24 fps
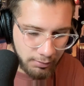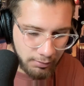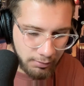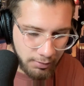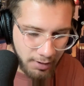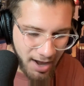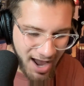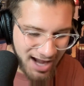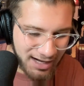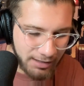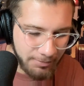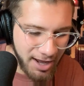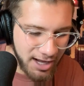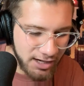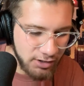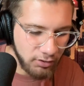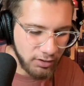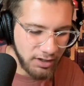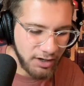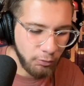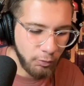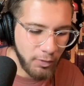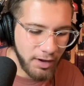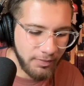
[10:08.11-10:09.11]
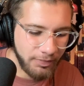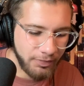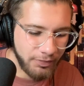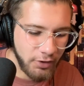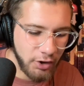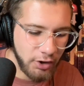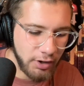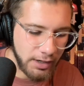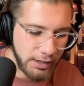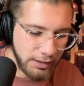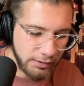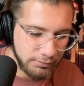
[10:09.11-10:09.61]
Adam Engel at
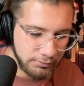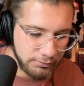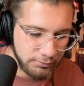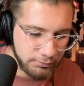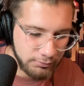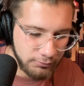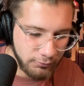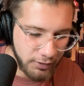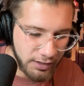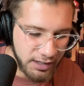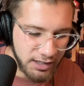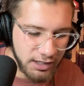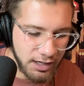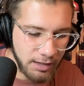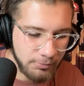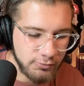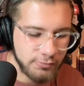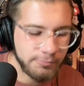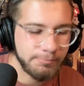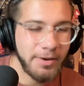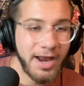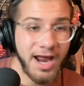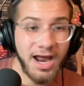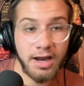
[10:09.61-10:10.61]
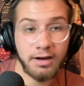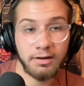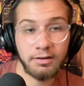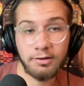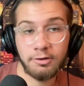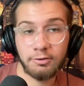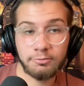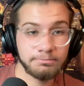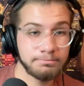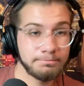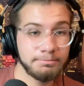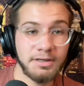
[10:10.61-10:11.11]
130. When he comes back,
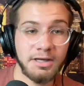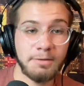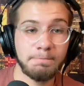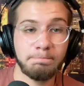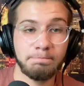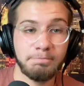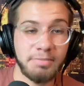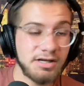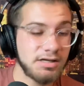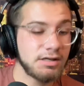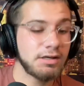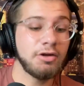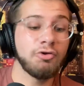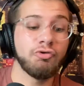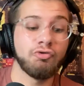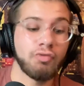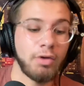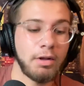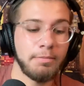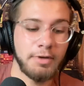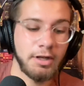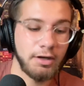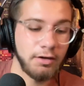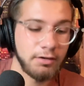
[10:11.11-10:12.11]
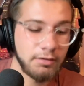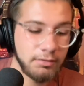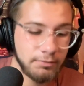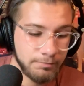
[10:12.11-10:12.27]
he'll be a big contributor.